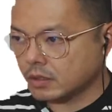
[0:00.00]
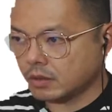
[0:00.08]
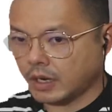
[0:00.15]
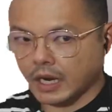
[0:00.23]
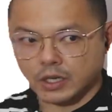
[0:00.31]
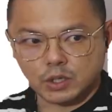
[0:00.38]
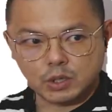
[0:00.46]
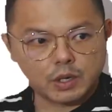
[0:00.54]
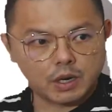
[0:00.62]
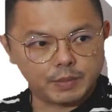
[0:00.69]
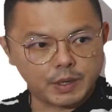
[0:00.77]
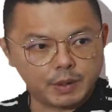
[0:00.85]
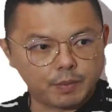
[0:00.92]
Right? I do a
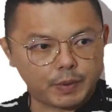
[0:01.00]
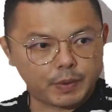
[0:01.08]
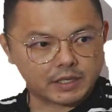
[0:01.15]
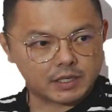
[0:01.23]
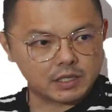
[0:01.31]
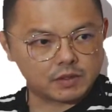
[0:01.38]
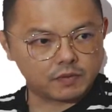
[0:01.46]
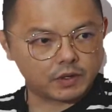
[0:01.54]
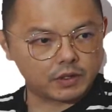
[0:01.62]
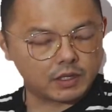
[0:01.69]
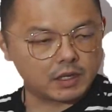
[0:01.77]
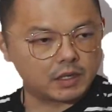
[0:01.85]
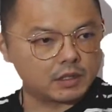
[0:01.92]
bit more practice for
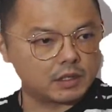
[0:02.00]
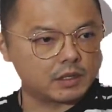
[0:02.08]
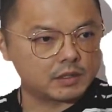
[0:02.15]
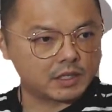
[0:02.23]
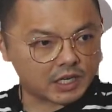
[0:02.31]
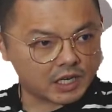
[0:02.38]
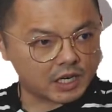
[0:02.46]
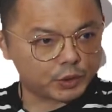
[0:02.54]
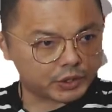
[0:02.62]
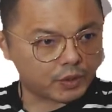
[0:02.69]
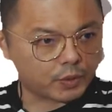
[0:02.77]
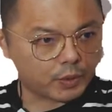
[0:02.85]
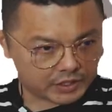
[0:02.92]
the circular motion
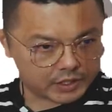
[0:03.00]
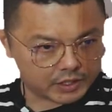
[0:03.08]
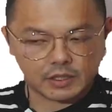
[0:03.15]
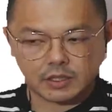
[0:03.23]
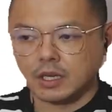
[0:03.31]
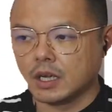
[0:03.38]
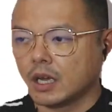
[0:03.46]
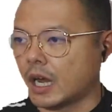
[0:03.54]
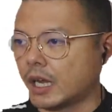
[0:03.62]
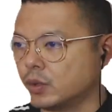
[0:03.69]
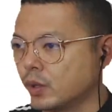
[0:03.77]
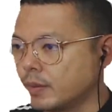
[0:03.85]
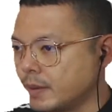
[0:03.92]
questions. I
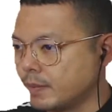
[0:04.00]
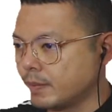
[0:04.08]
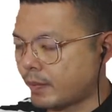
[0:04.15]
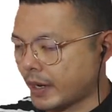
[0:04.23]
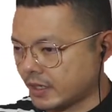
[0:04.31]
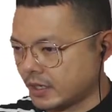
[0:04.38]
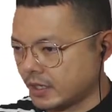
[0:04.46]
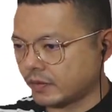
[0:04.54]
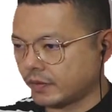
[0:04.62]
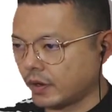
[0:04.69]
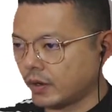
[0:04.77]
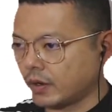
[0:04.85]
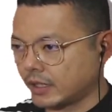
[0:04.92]
do a bit more practice
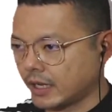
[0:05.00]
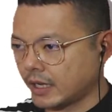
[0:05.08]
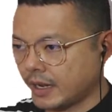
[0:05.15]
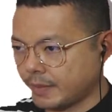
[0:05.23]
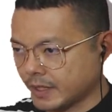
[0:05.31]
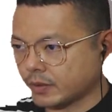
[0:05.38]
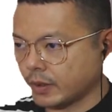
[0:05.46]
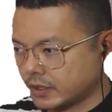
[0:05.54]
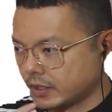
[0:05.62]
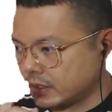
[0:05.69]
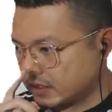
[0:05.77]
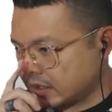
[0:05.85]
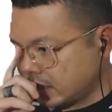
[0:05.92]
for dynamics
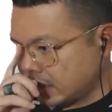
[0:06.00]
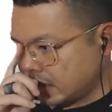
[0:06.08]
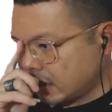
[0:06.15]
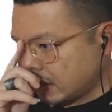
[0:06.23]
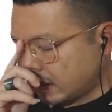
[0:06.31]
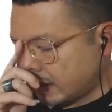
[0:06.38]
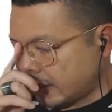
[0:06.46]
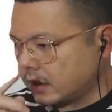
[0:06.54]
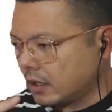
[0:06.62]
questions, right?